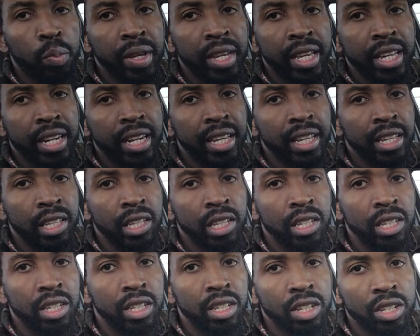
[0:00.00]
beginning,
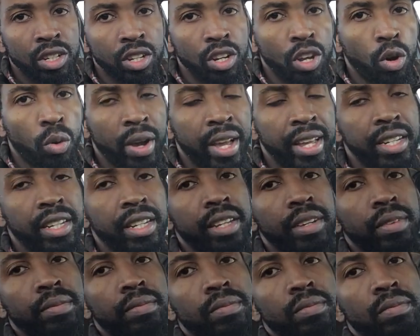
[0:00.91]
no
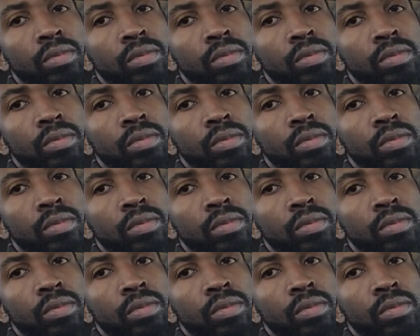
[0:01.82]
ending,